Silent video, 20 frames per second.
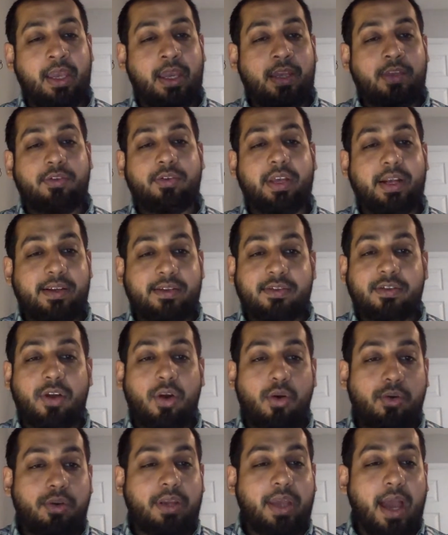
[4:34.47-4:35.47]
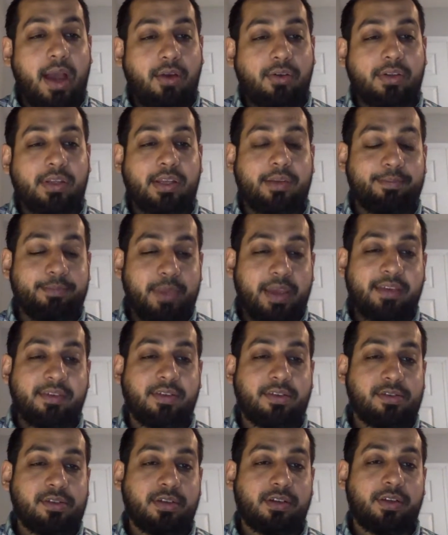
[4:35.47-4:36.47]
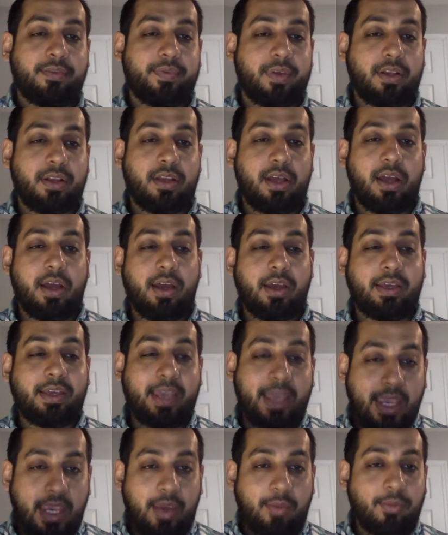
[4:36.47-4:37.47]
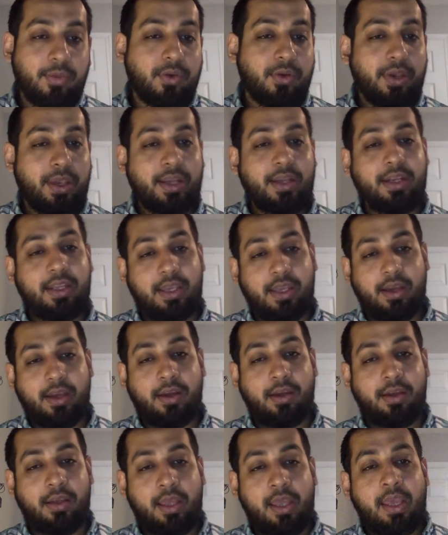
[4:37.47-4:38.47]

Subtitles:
So there is no doubt that messengers of Allah came to India,